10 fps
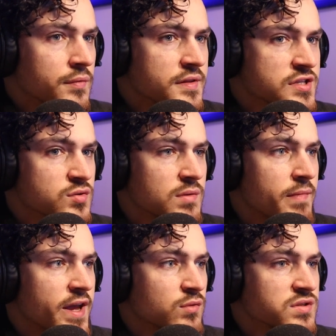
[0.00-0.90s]
This
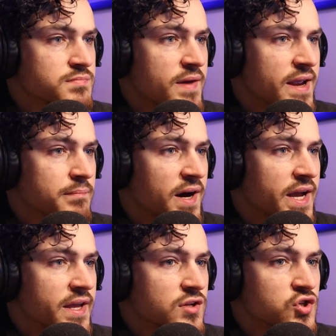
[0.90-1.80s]
remake was made
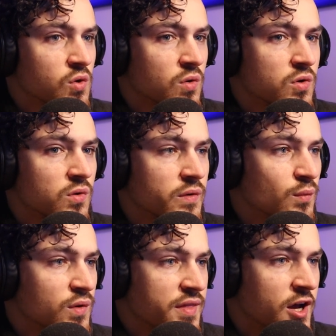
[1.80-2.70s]
by Jon
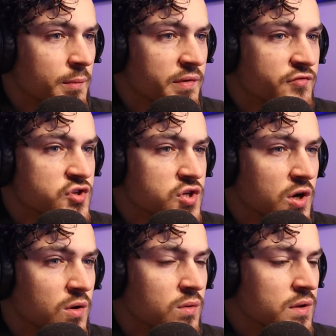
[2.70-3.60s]
Koon with help of
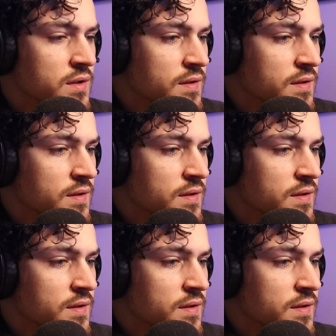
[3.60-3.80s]
Joe,